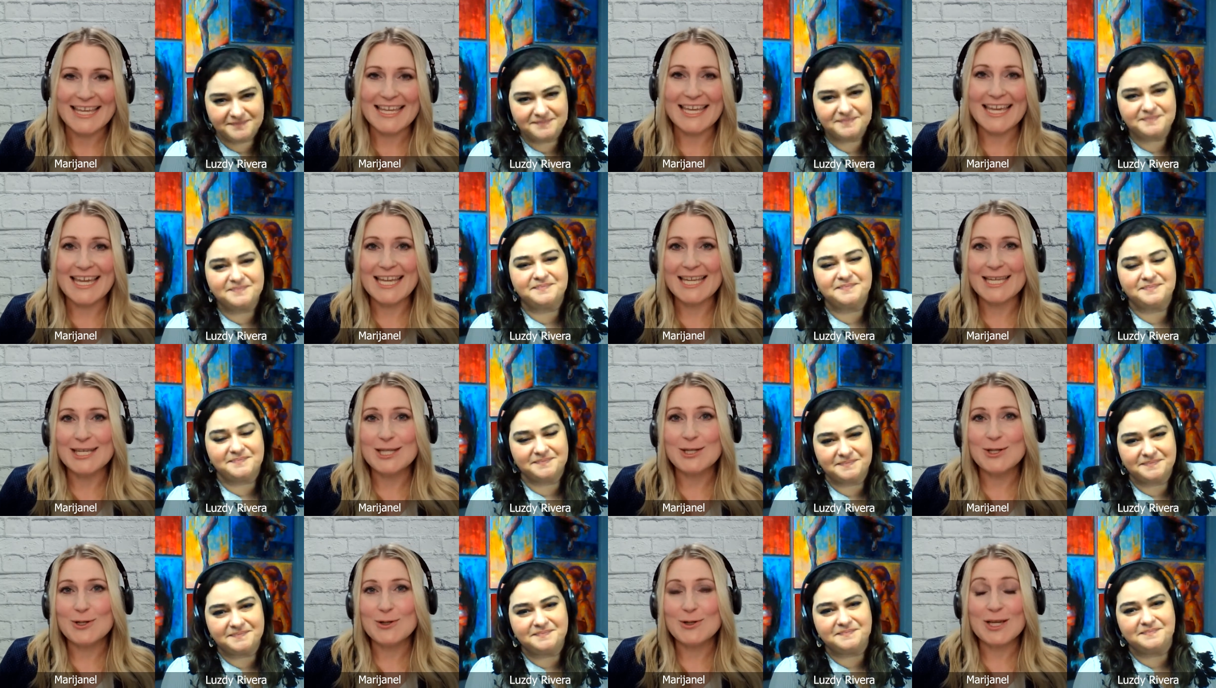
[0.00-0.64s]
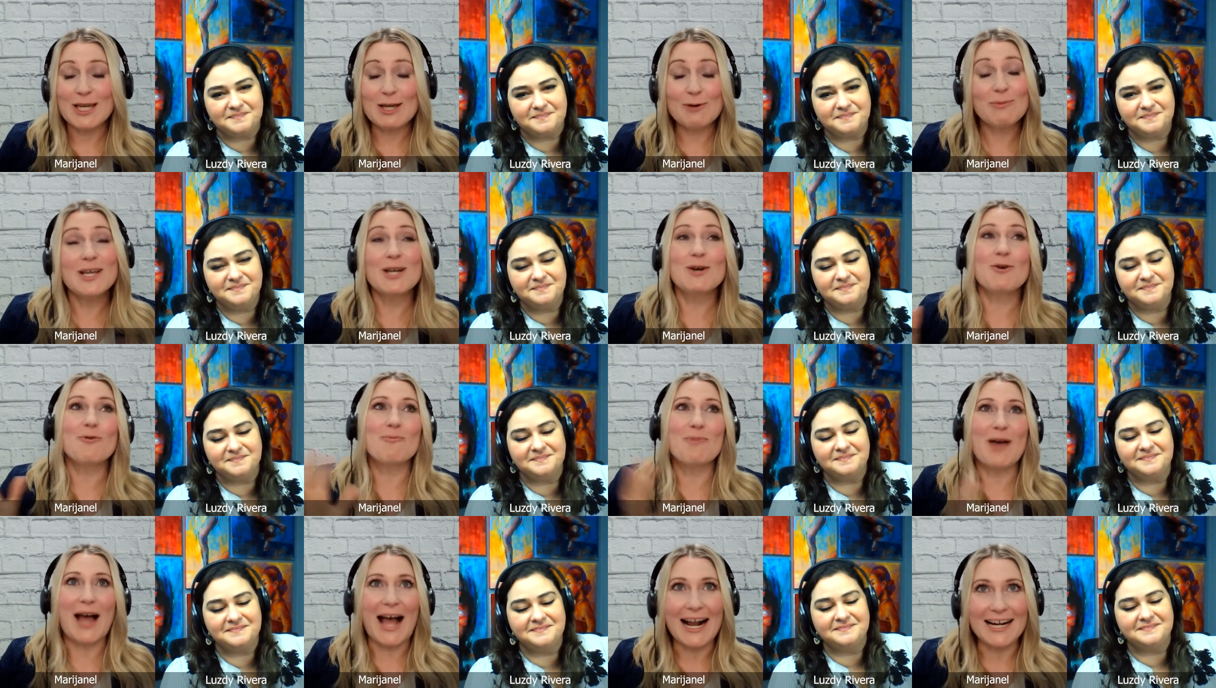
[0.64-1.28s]
Speaker 1: Can you, can we
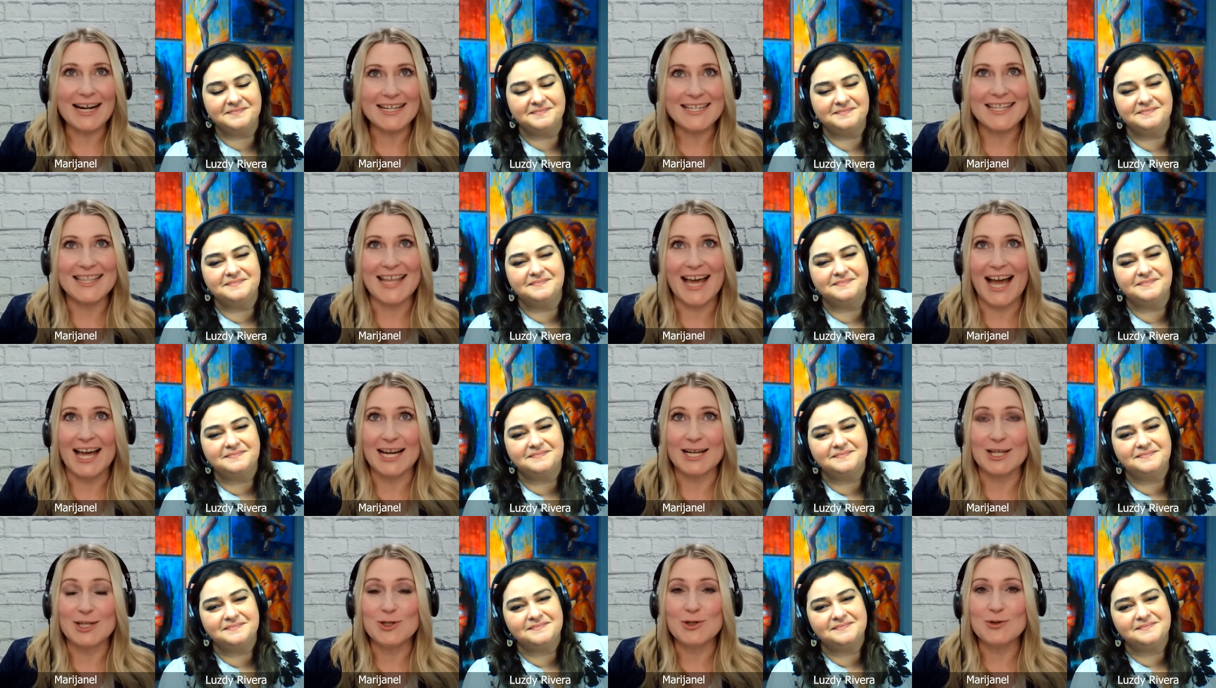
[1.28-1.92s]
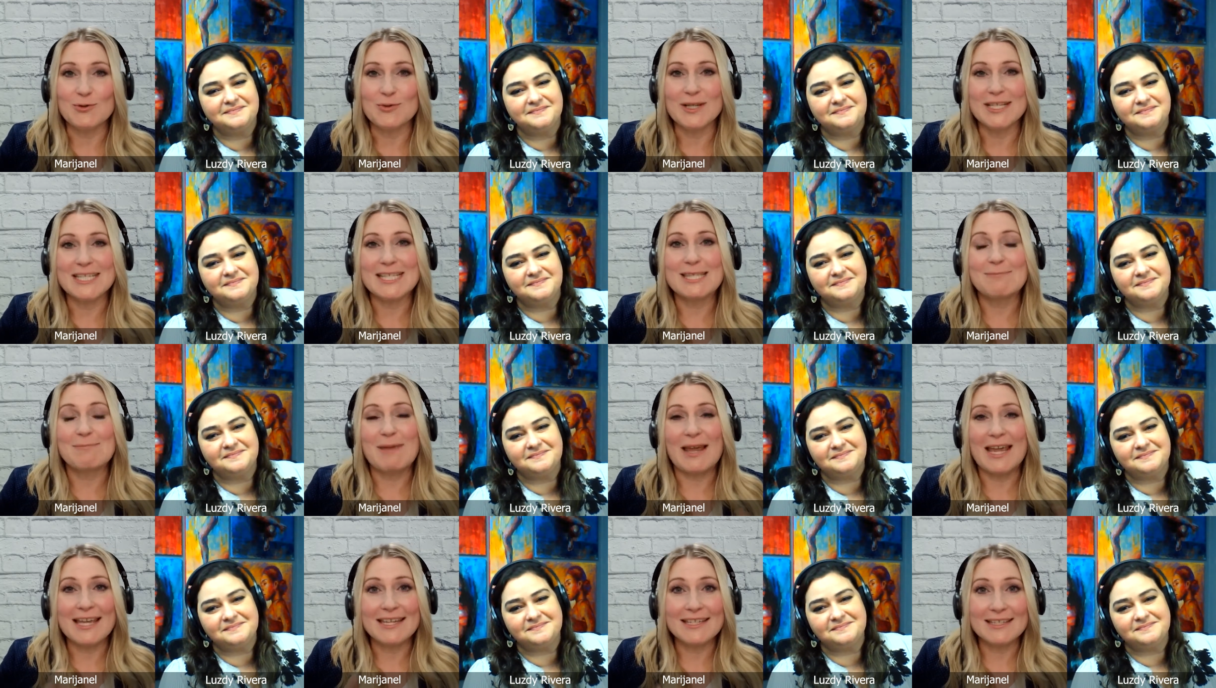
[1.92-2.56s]
go back to that and you
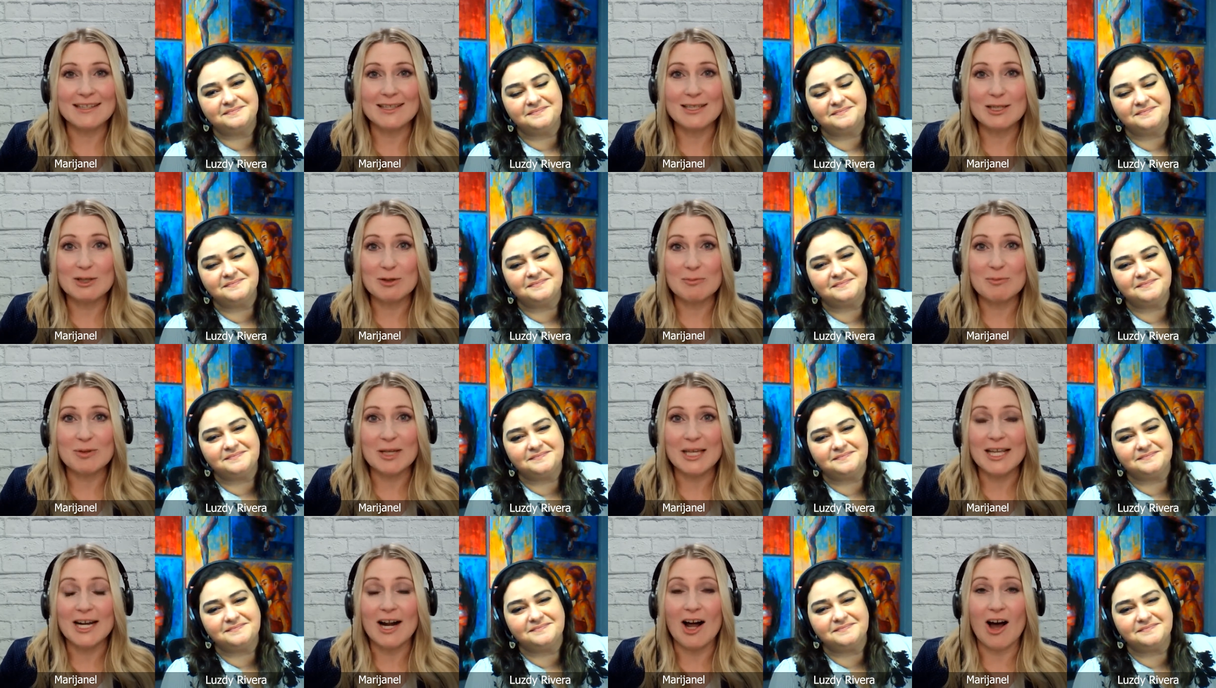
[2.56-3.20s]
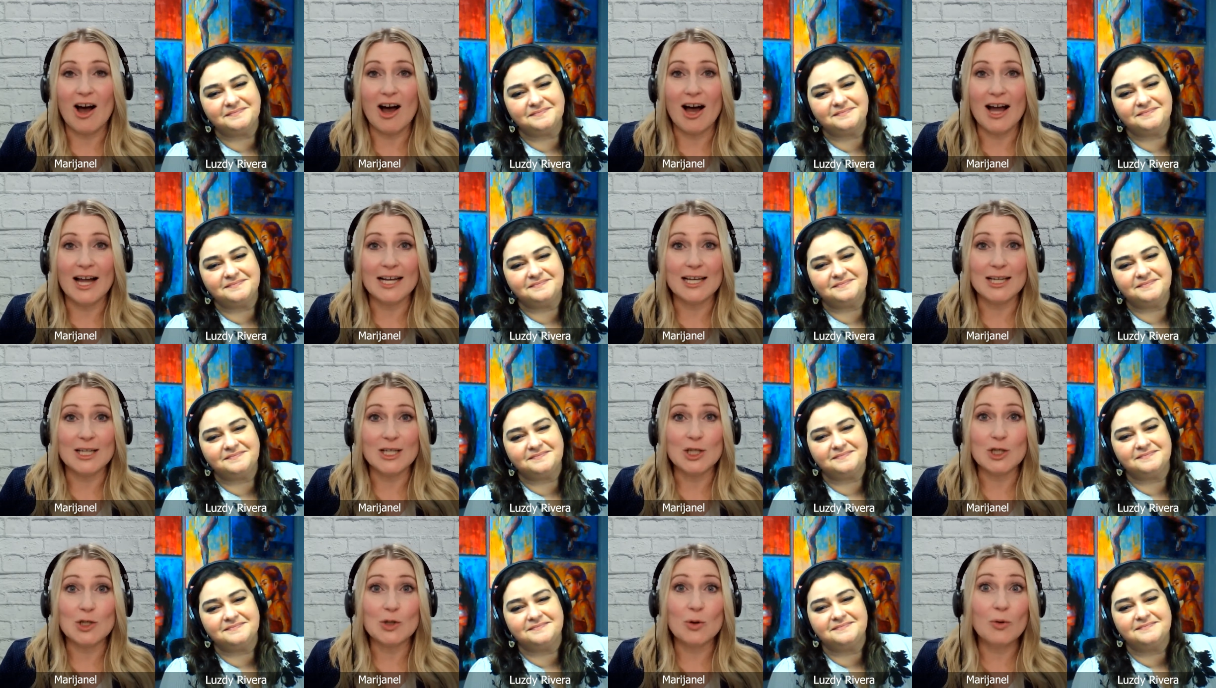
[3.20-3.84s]
expand a little bit
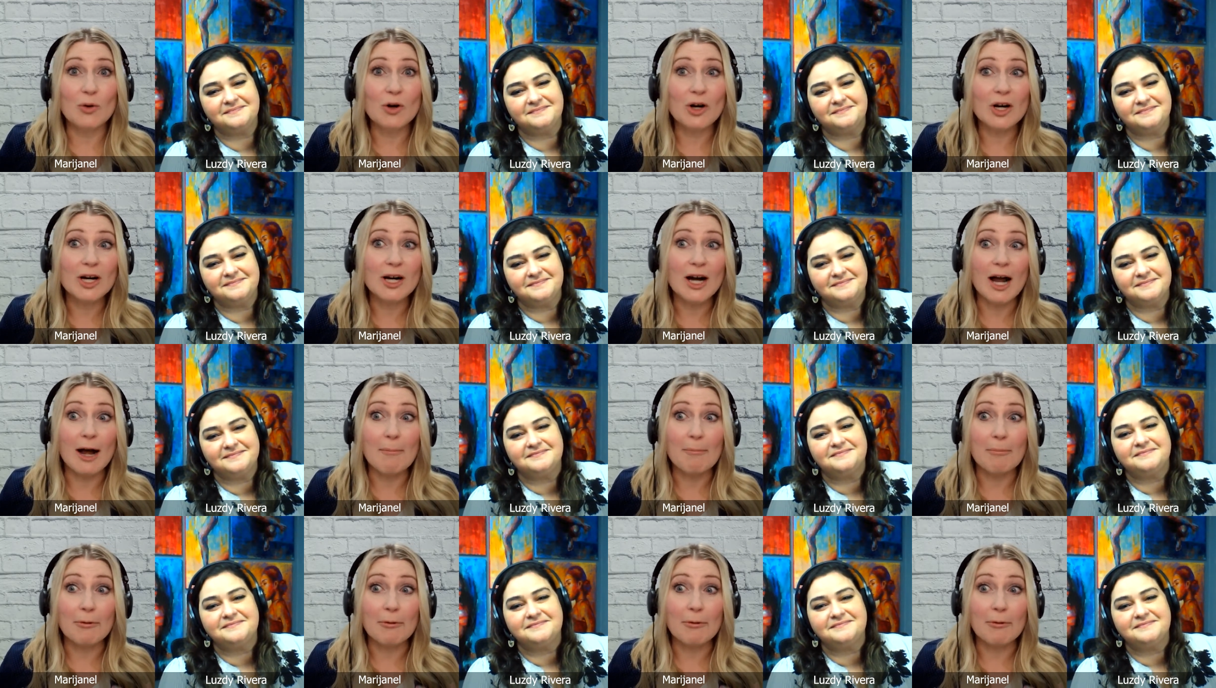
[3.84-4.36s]
on your